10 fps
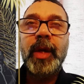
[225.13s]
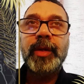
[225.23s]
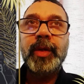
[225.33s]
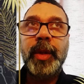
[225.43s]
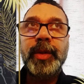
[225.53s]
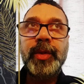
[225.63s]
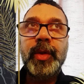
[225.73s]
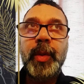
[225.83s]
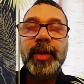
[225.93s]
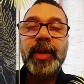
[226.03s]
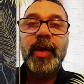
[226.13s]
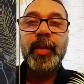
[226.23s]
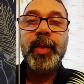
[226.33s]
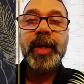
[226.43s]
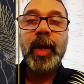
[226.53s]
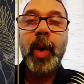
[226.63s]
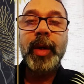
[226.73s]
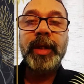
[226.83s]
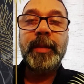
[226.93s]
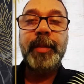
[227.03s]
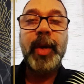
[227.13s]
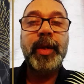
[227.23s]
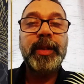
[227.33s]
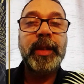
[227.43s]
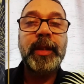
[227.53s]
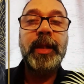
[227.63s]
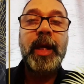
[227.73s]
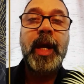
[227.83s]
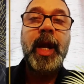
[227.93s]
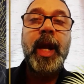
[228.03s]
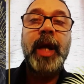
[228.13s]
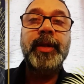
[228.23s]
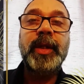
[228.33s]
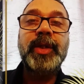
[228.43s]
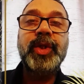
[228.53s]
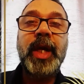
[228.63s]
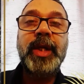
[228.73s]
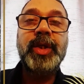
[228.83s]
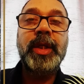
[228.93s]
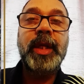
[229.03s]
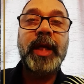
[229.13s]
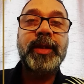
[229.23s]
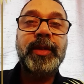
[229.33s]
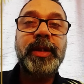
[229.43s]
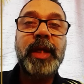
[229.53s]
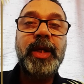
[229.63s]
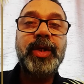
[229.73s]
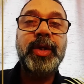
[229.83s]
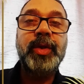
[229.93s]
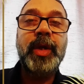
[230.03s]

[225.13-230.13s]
So what you're doing, you're recalling the person and you're changing the association.